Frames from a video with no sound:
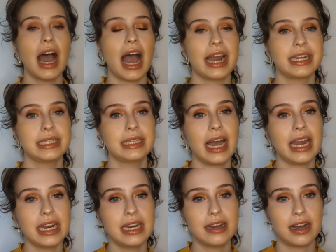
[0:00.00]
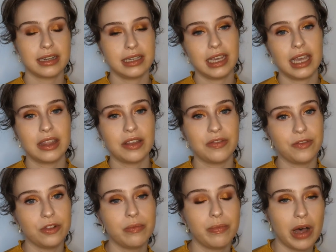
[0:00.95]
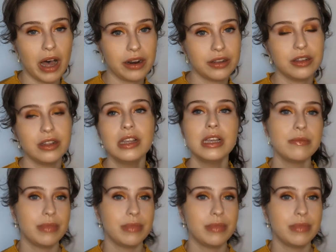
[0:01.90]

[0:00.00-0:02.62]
I decided not to get the full bottle